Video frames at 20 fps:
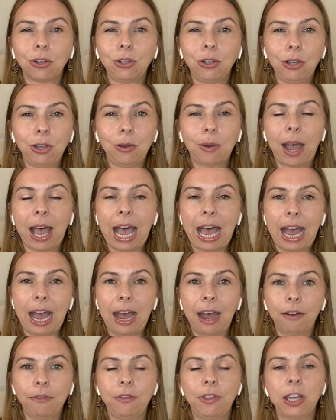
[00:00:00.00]
do you
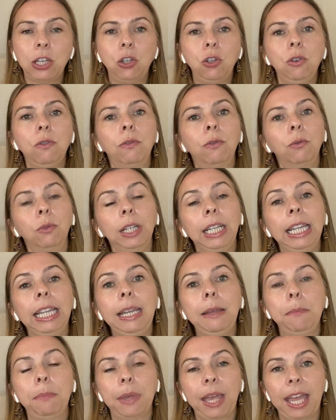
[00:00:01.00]
have that you've
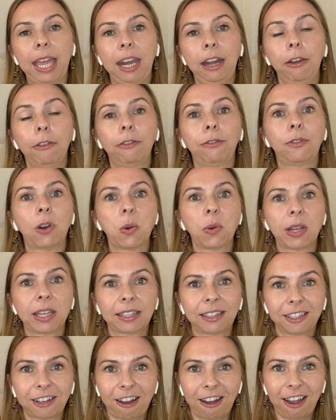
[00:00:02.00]
really been
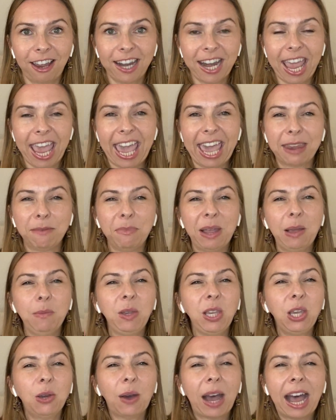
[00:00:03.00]
focused on? And maybe
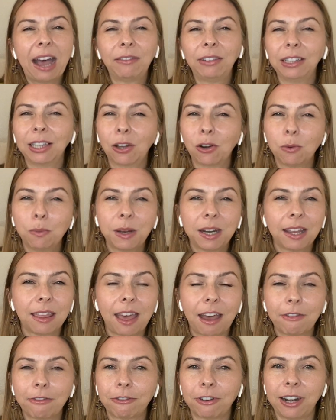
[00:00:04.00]
you have a little bit of
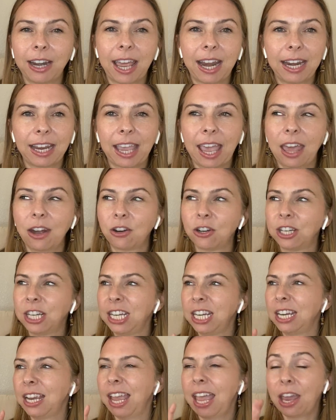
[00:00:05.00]
that frenetic
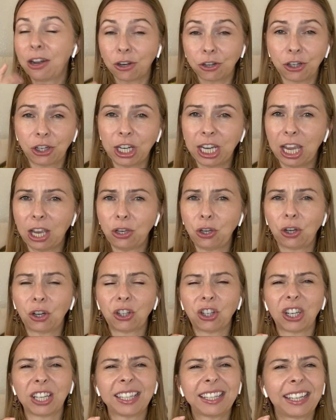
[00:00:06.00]
energy and you're
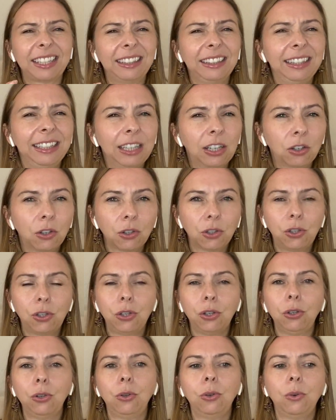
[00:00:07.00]
just a little
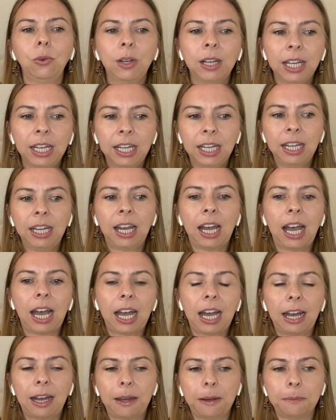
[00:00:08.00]
too,
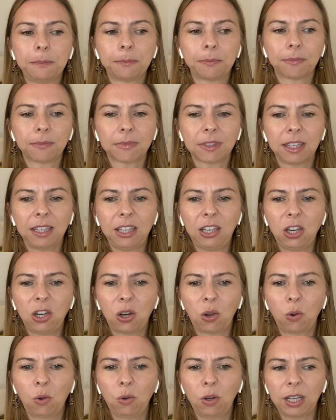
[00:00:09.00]

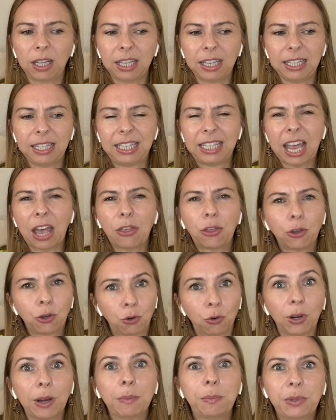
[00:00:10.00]
death
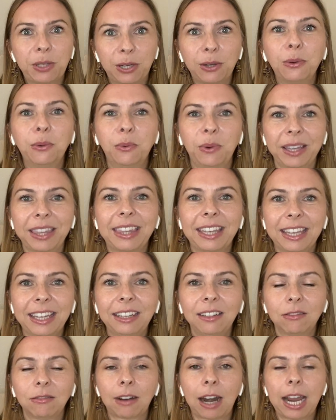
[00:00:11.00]
gripped with
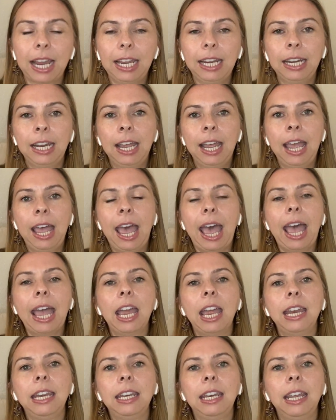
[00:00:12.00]
it, right?
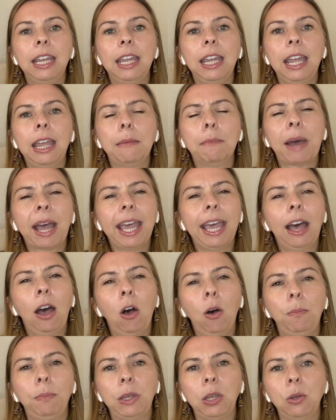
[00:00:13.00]
And it might
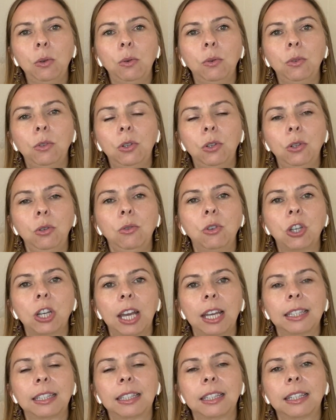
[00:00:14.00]
help you to
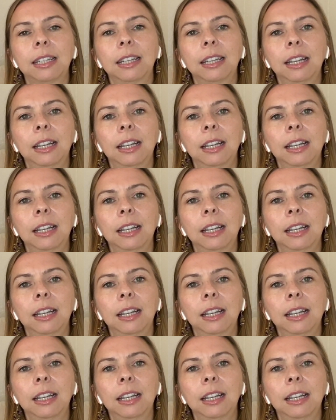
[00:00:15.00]
just